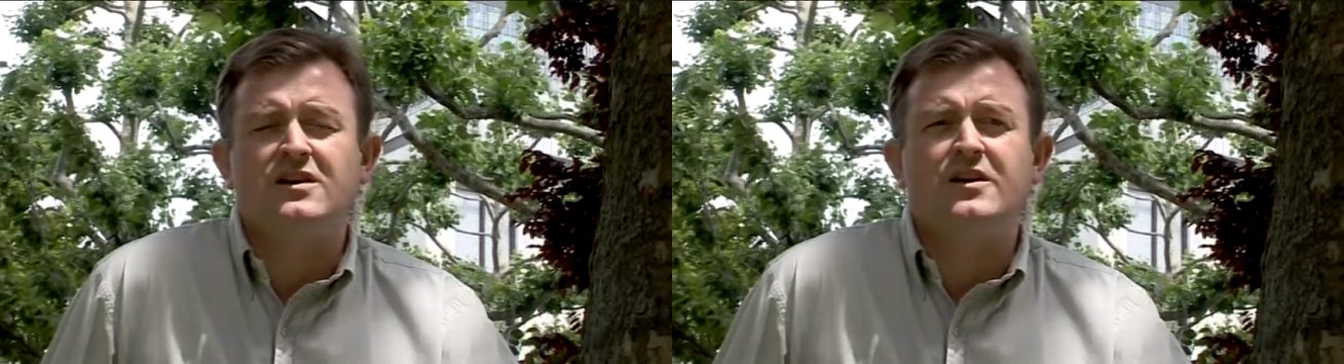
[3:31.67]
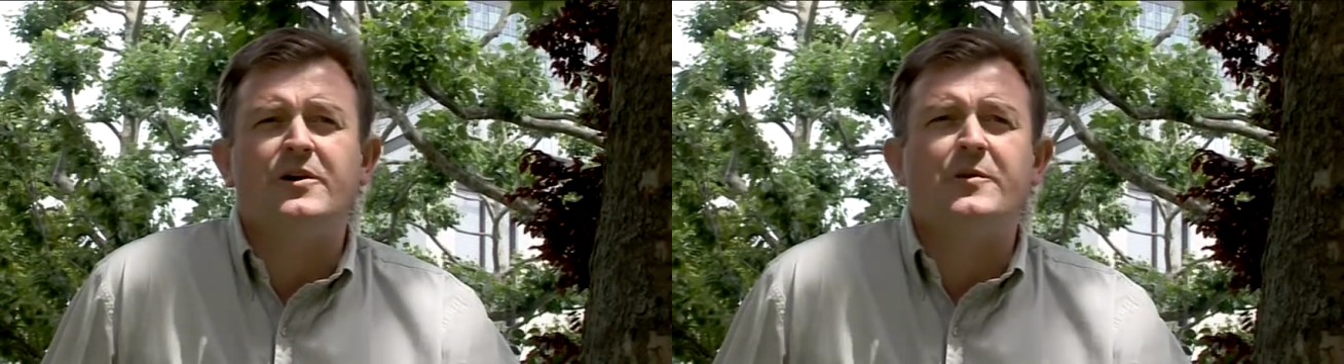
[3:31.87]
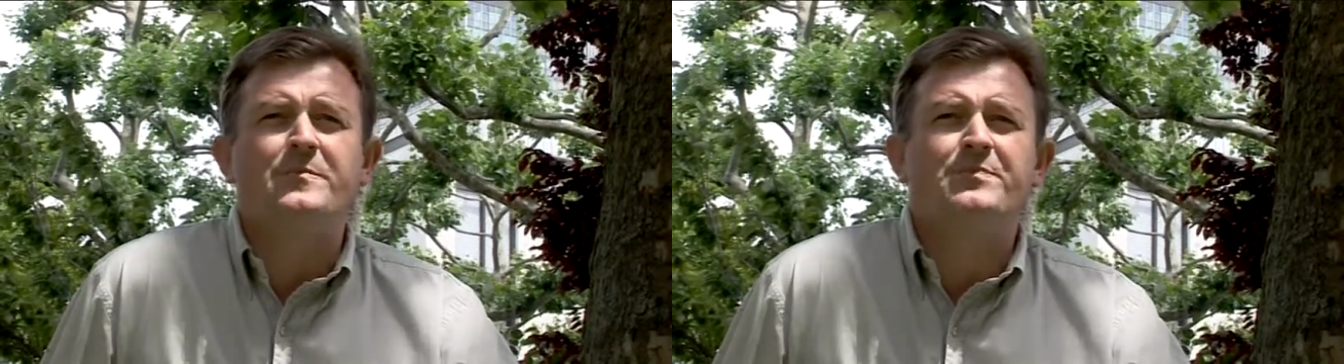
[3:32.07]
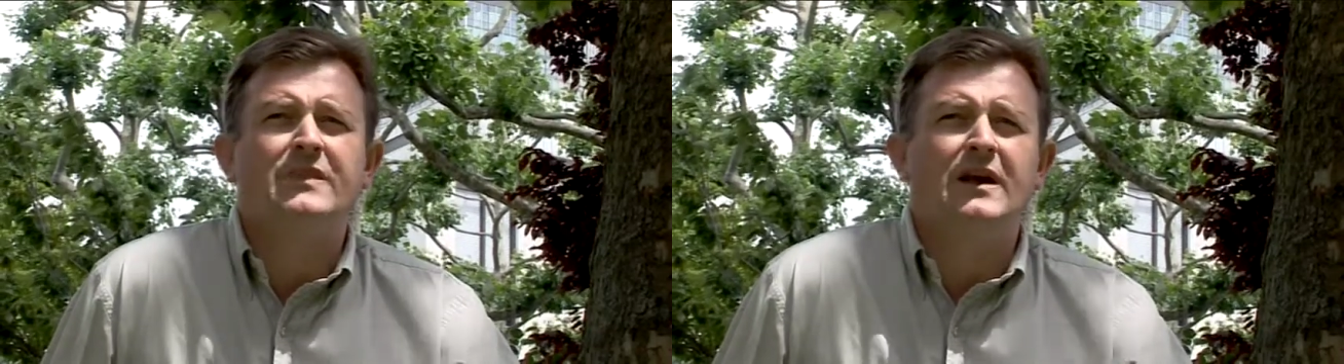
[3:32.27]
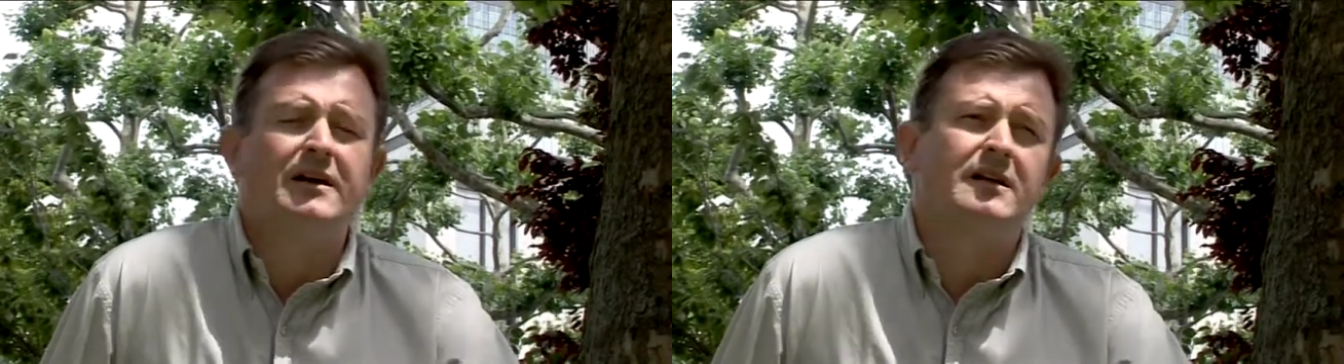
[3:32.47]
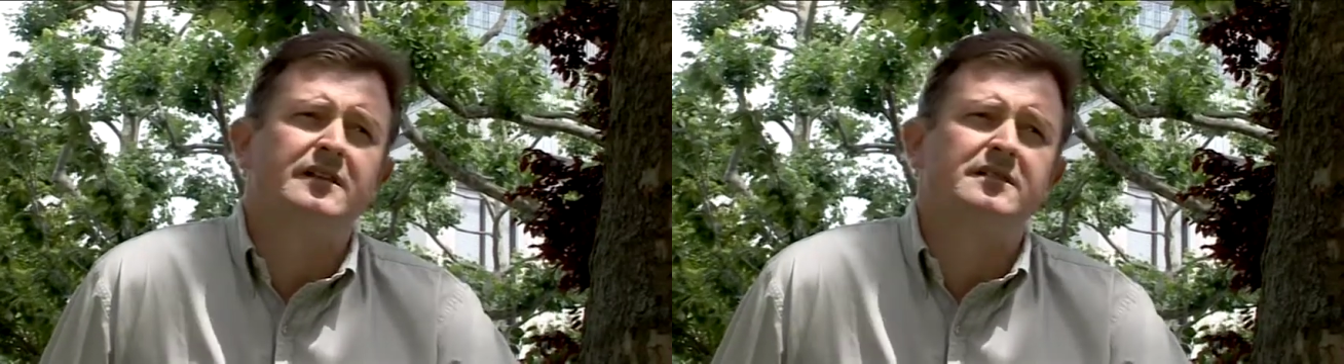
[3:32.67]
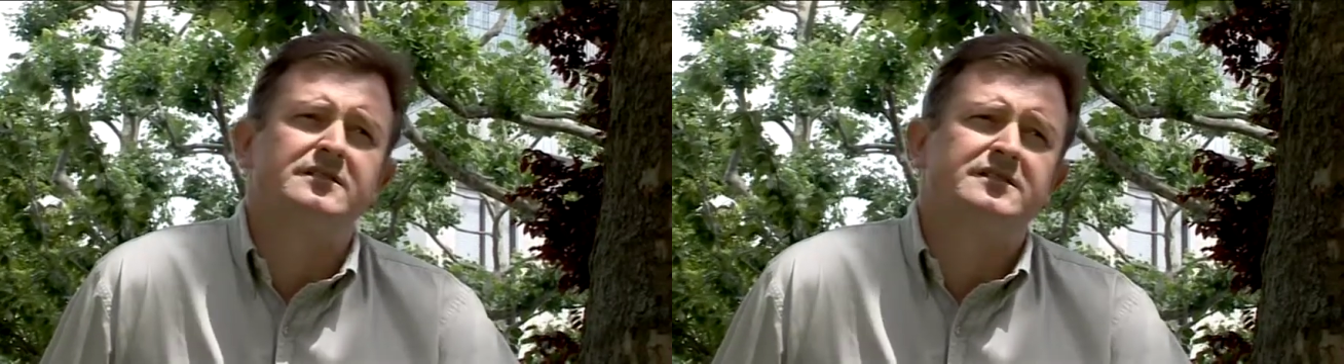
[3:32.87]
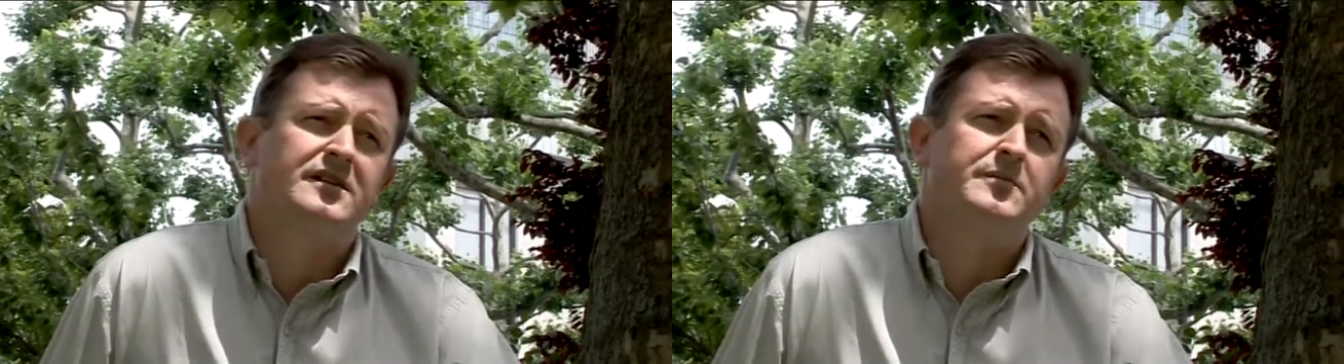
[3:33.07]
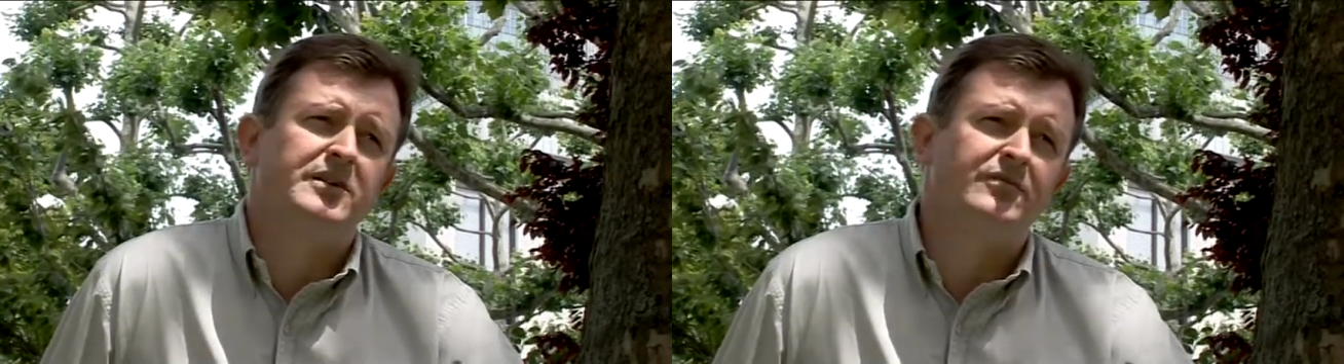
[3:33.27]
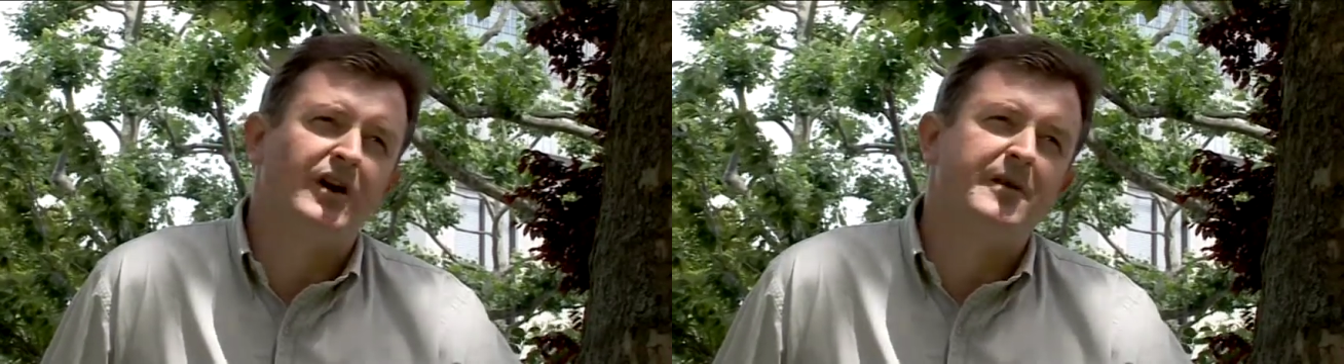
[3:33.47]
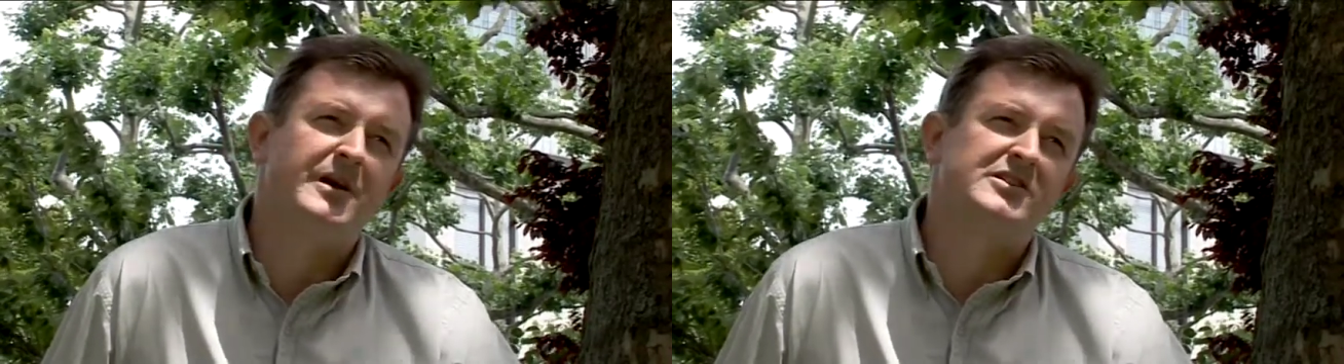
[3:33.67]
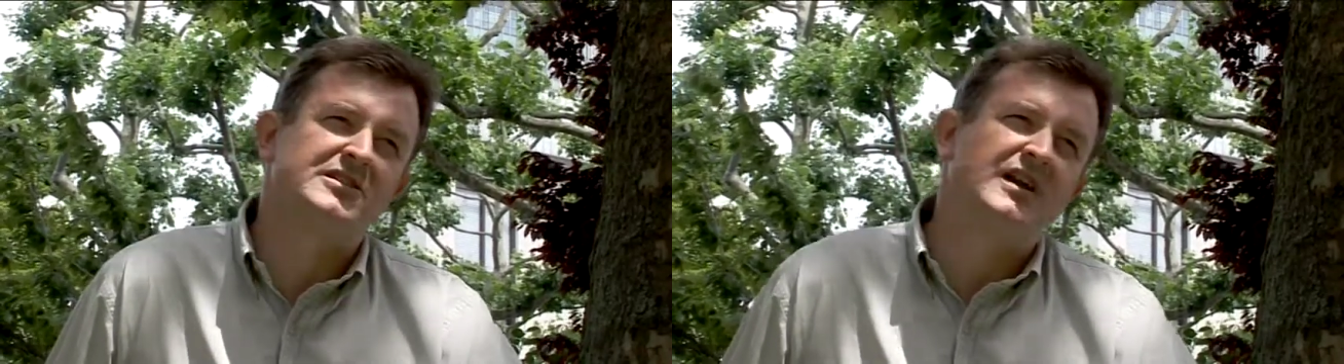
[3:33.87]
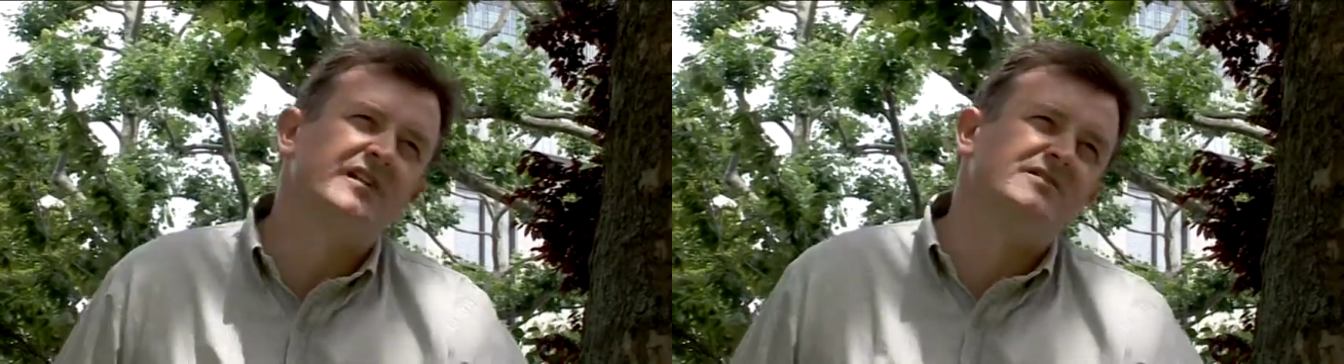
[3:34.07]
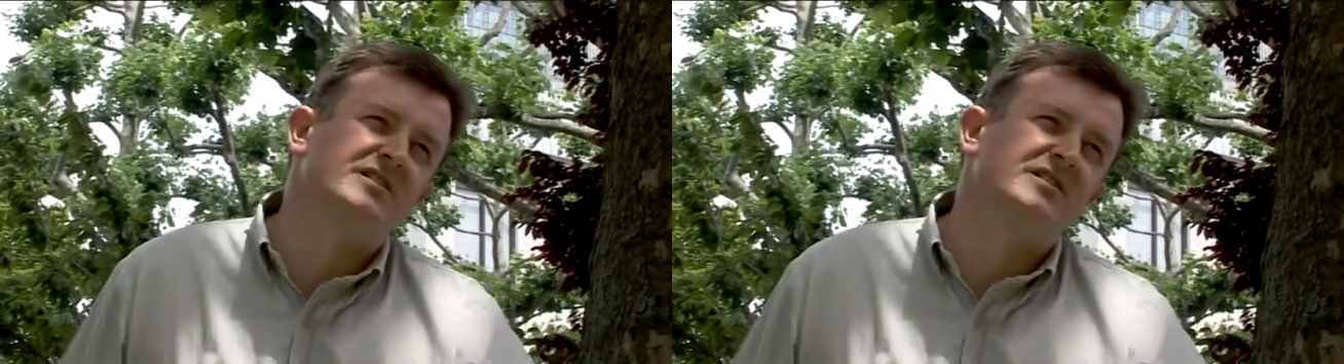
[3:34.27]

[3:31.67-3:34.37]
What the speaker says: and is keeping them very much alive.